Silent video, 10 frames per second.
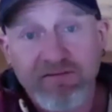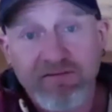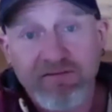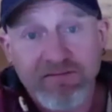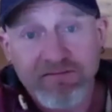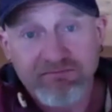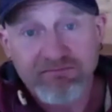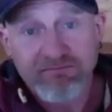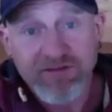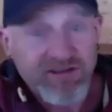Yeah,
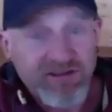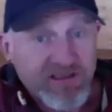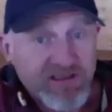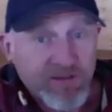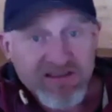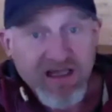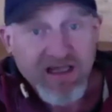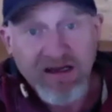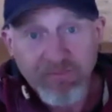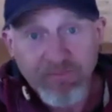it's as simple as that.
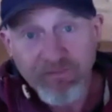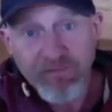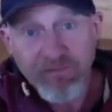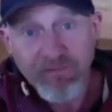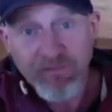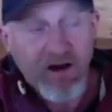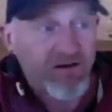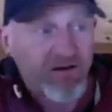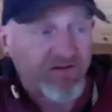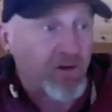I,
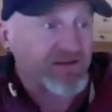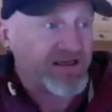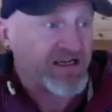if I was in his